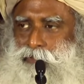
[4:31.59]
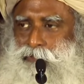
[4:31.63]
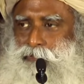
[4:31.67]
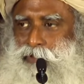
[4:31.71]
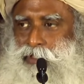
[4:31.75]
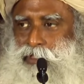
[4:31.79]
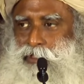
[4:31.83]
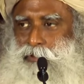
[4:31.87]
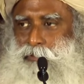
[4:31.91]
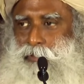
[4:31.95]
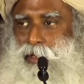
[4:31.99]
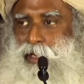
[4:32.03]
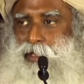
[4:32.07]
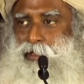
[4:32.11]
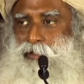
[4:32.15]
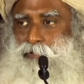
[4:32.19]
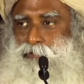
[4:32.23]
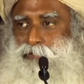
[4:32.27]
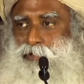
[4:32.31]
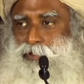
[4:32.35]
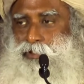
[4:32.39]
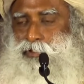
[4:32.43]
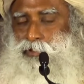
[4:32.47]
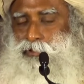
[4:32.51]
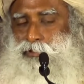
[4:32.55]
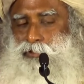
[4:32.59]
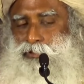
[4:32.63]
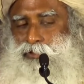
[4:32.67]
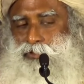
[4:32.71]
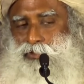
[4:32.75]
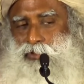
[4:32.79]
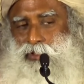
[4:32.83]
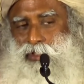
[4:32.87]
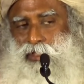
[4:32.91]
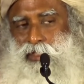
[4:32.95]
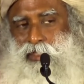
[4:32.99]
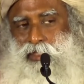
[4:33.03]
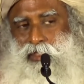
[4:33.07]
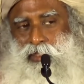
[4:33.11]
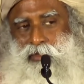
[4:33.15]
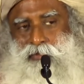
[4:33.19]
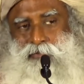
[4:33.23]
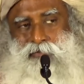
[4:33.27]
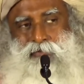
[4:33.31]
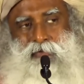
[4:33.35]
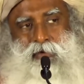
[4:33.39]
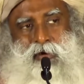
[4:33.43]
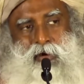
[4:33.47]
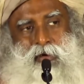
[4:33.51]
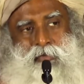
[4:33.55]
which manifest usually in
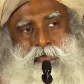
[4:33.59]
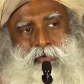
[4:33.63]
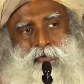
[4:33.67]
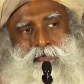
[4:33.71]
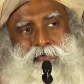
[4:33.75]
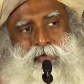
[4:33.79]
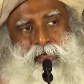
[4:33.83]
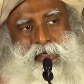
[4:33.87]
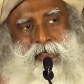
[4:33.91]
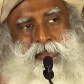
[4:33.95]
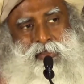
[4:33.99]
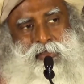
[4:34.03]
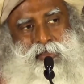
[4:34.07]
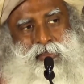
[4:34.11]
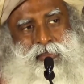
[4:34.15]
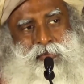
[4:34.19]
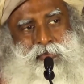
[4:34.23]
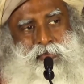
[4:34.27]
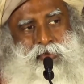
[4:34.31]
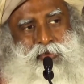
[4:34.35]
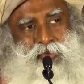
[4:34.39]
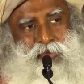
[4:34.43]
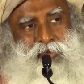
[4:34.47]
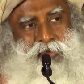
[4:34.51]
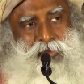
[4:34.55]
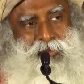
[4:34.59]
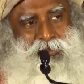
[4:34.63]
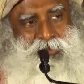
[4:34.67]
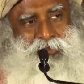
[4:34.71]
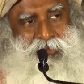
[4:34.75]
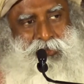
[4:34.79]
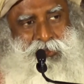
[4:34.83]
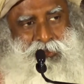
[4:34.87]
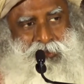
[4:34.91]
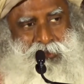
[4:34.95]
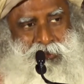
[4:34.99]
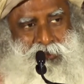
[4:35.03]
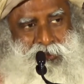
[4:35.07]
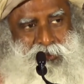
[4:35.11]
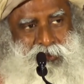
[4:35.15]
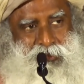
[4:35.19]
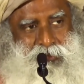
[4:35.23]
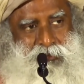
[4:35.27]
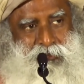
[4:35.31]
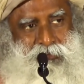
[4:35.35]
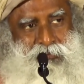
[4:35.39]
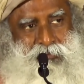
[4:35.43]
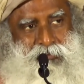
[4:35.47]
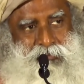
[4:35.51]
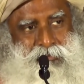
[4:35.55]
the form of excess mucus in the
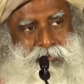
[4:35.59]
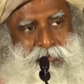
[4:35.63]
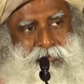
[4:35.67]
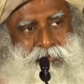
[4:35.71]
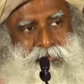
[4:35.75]
system,